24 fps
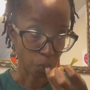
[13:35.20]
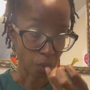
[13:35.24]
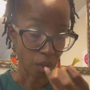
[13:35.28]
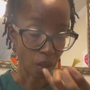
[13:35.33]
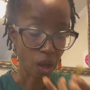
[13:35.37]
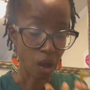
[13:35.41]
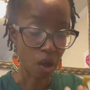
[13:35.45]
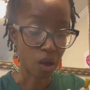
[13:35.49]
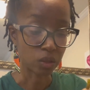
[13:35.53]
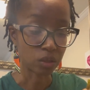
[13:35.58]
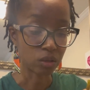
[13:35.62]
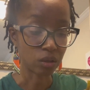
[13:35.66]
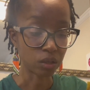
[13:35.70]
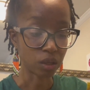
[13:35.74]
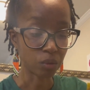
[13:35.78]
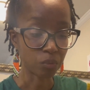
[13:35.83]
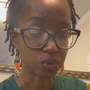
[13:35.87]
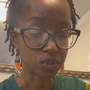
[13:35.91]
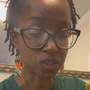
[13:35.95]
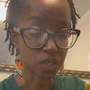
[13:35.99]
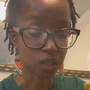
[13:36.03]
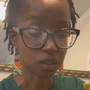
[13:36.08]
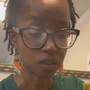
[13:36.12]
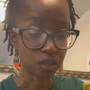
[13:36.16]
how long it
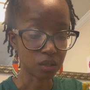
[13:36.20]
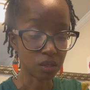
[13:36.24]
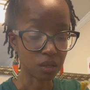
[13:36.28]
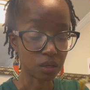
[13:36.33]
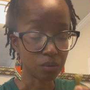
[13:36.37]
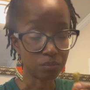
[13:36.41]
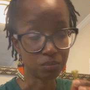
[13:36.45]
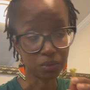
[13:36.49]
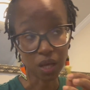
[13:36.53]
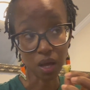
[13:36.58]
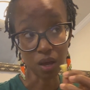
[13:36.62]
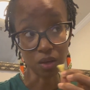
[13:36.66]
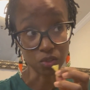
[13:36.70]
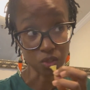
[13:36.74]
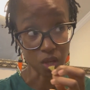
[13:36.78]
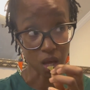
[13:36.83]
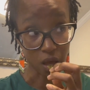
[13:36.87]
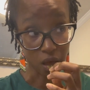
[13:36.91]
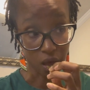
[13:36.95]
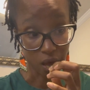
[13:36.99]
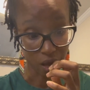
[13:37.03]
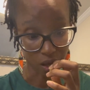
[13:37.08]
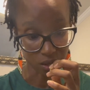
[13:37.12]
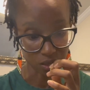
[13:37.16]
would take to cook them down so I
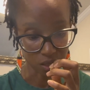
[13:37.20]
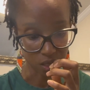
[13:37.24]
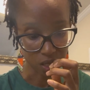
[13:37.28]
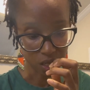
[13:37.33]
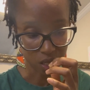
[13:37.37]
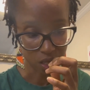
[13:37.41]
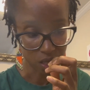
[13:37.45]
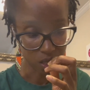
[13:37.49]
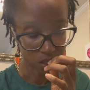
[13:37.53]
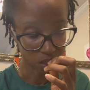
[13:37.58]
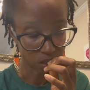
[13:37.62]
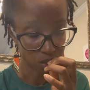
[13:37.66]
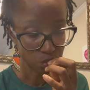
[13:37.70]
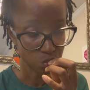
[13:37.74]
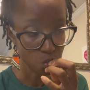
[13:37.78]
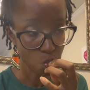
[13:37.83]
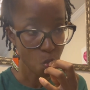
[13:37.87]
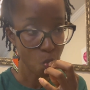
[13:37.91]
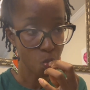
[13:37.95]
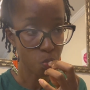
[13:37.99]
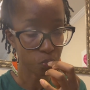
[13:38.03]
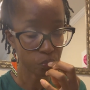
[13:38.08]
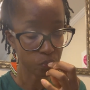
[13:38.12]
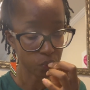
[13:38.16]
could actually eat it.
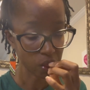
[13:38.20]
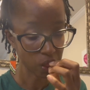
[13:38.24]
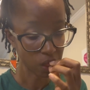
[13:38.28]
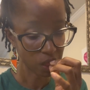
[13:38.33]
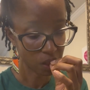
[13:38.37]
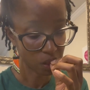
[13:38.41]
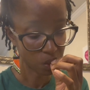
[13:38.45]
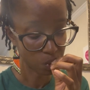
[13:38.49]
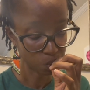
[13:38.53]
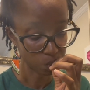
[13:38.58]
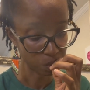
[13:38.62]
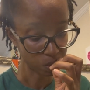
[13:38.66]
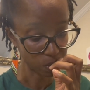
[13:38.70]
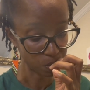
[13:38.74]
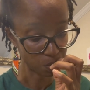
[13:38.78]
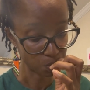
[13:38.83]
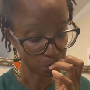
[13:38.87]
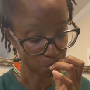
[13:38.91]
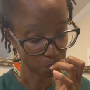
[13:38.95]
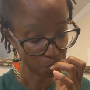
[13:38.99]
Right?